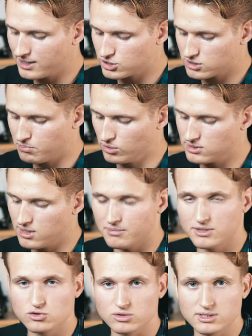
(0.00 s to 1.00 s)
I just put
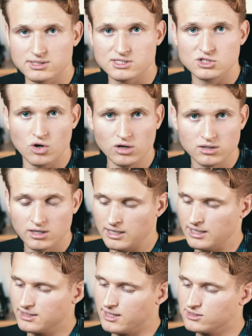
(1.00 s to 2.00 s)
them into this sock
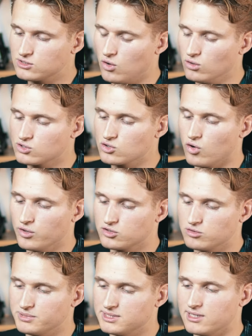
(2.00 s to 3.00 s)
that is also going
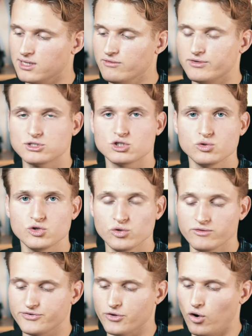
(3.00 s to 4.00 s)
to be delivered to
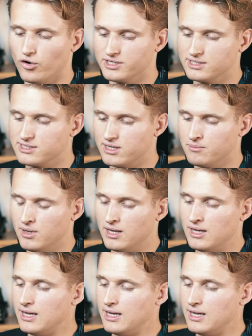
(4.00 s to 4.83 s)
you if you order them.